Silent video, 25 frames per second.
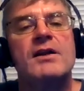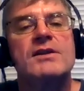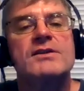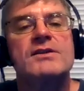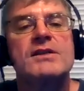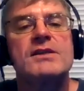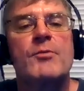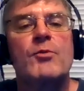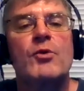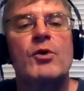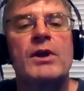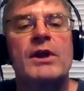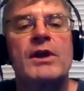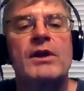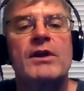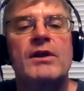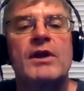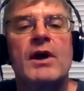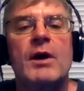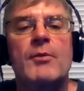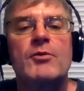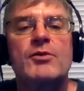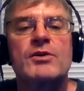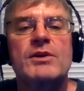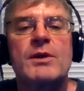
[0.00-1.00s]
In summary,
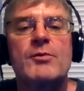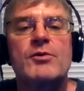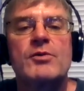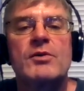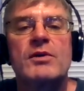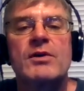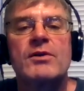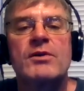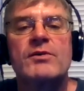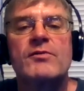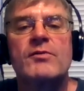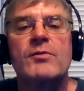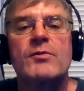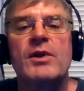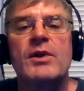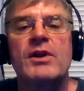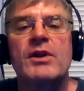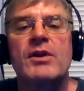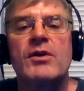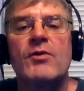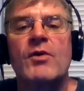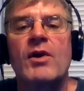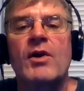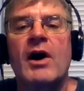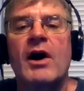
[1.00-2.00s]
non-perceptual errors of
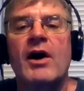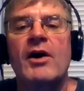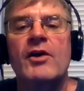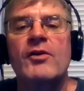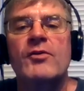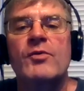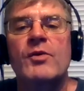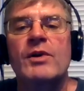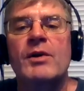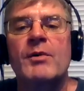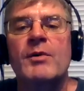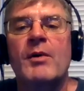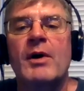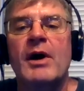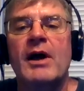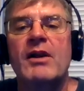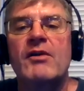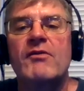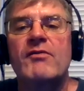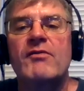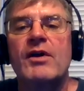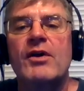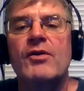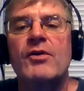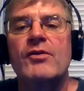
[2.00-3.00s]
opinion arise when the
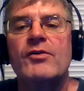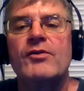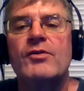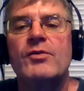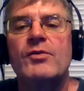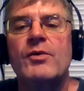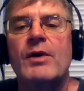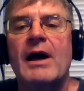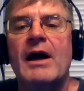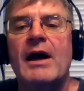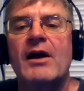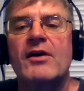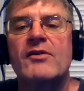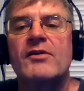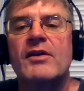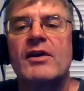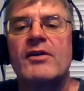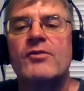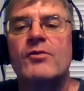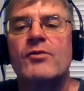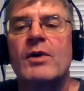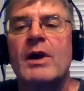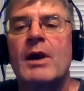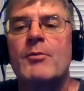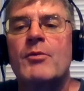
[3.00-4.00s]
mind fails to
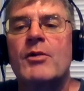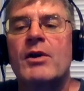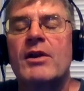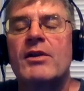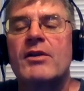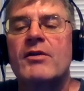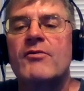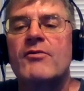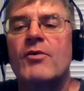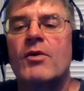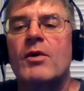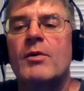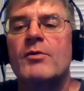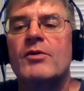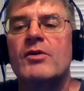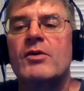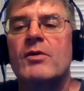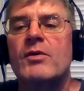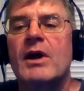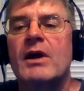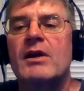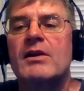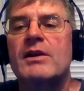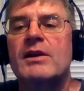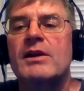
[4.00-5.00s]
access or apprehend the forms
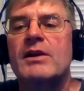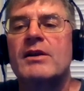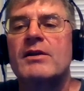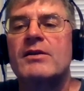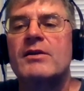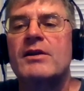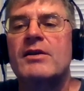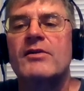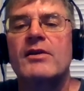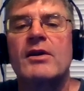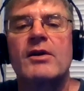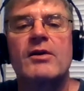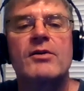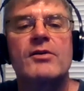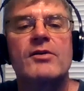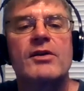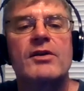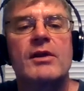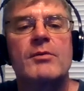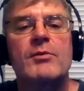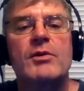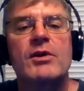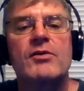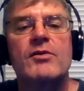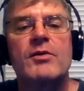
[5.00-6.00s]
correctly. These errors
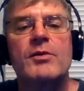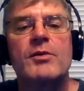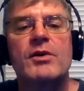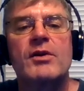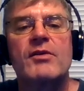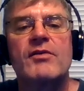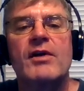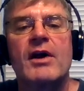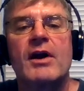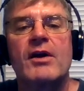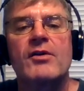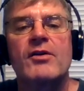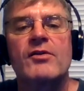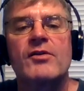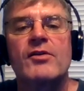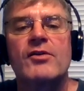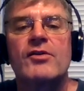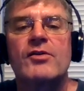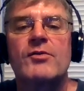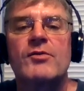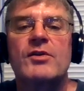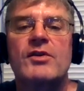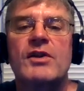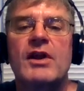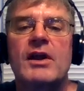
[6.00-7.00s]
can be attributed to factors
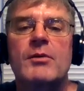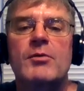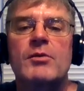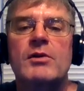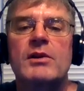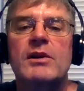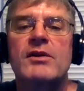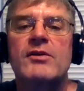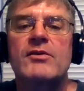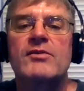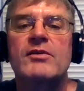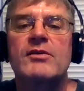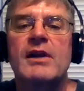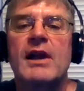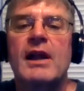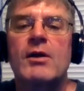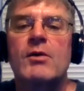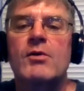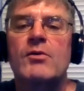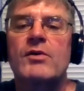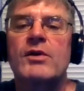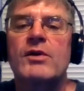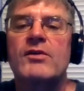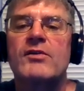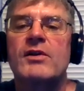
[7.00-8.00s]
such as mistaken beliefs,
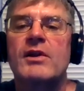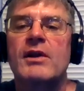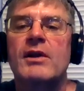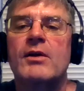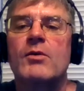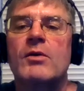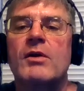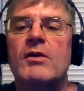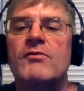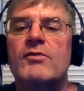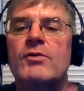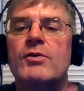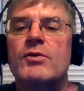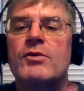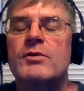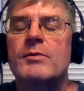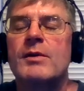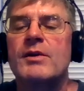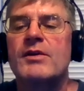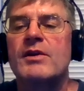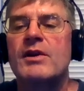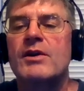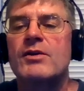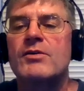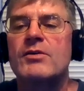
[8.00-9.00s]
inadequate reasoning, or confusion
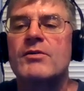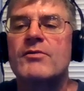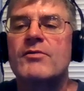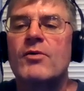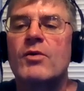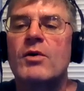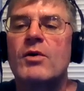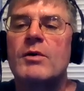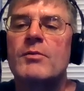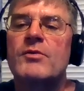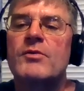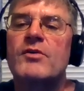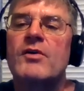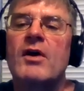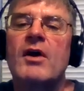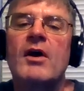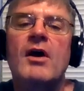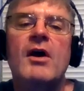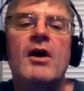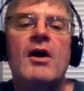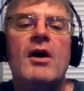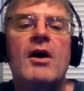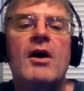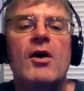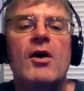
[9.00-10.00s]
about the nature of the forms.
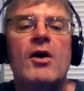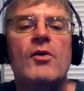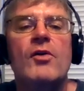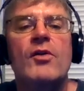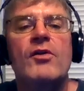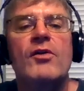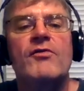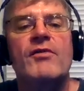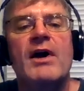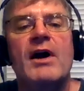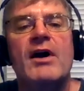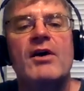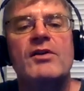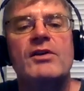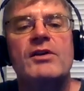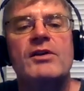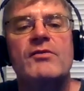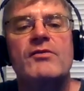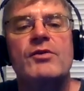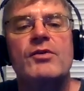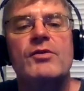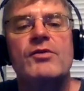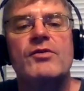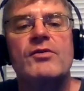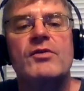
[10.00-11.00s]
Although the faculty
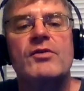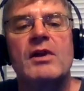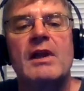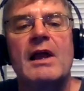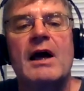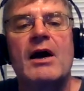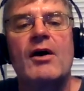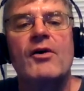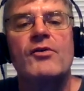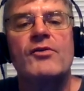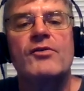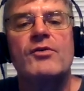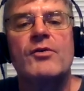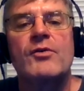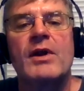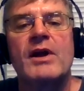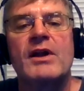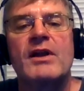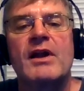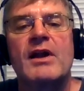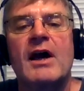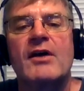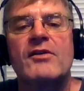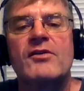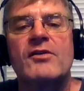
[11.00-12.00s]
of nous allows
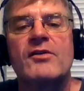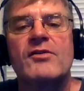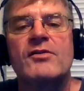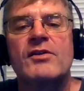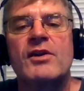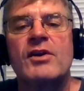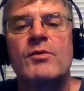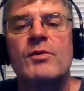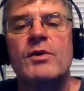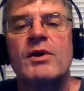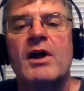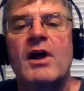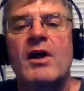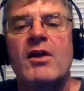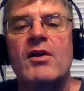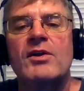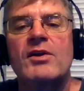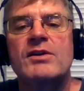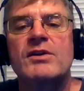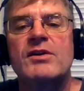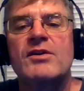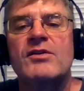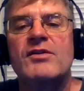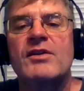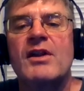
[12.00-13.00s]
direct access to genuine
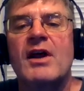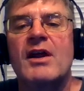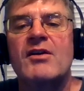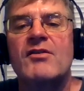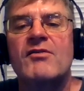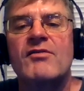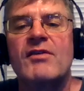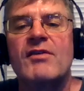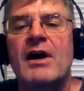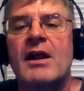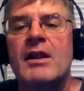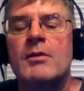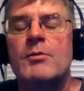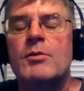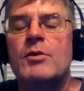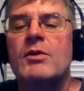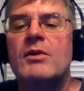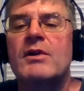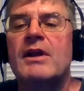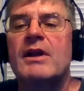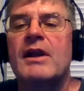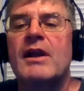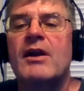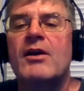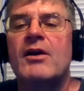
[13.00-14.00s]
knowledge, it is not
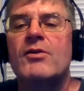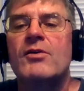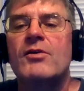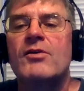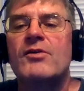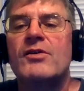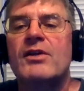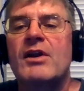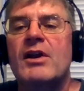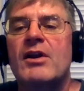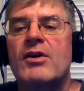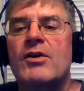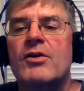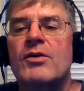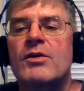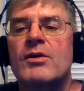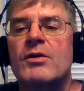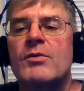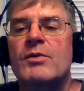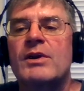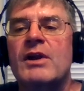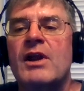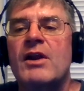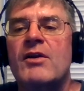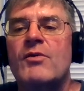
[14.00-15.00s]
infallible, and errors can
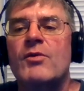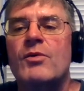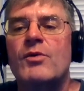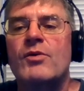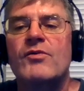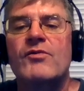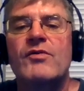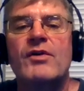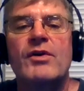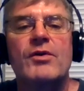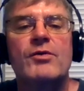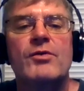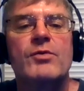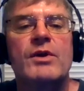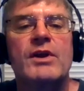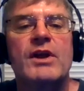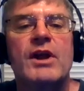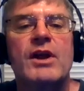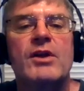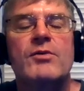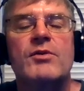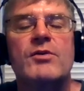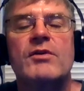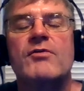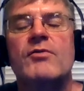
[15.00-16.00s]
occur when individuals fail to
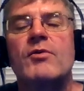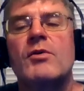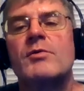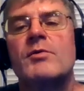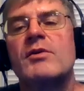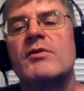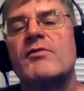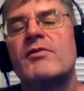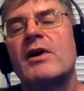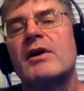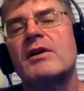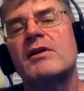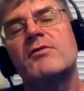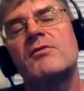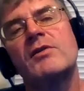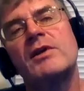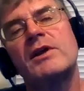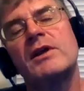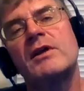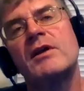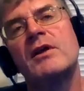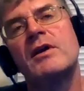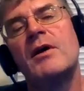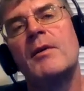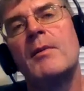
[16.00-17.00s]
engage with the forms
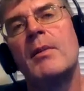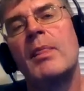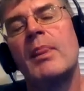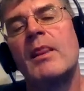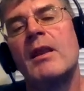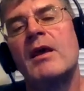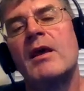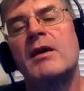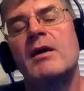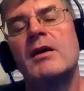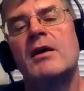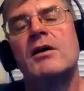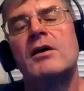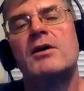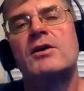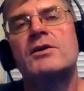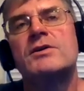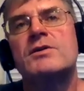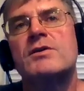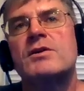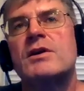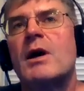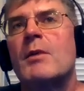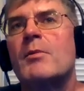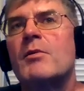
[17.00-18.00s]
effectively.
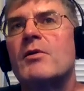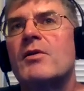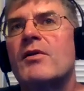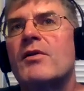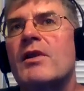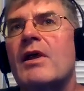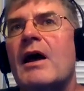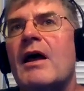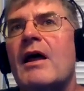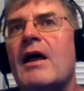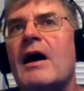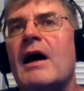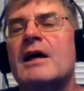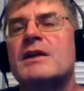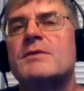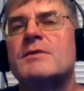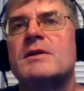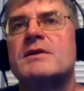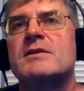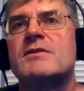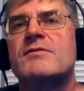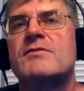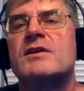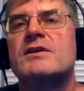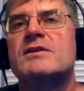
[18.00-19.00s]
So a couple of
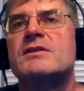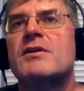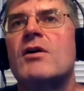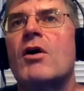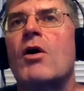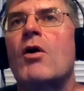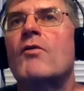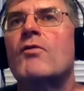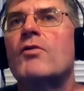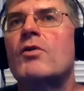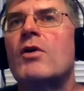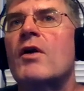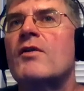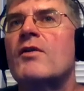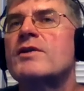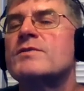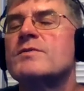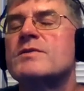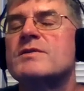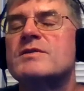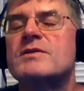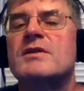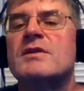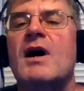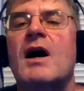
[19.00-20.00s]
aspects of this. Overall,
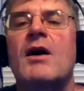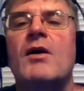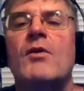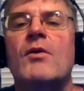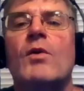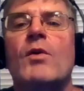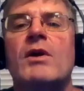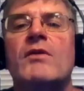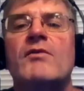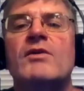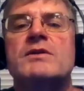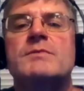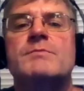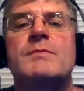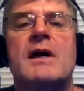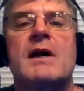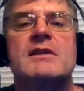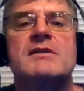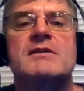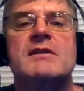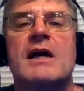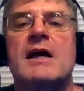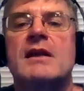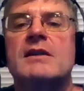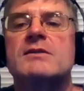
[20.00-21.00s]
this was not one of its
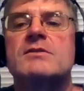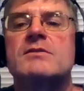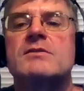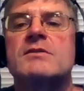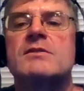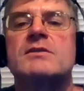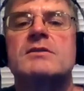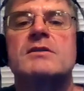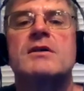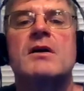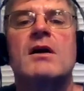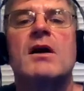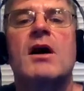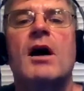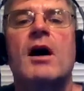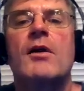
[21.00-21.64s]
best answers.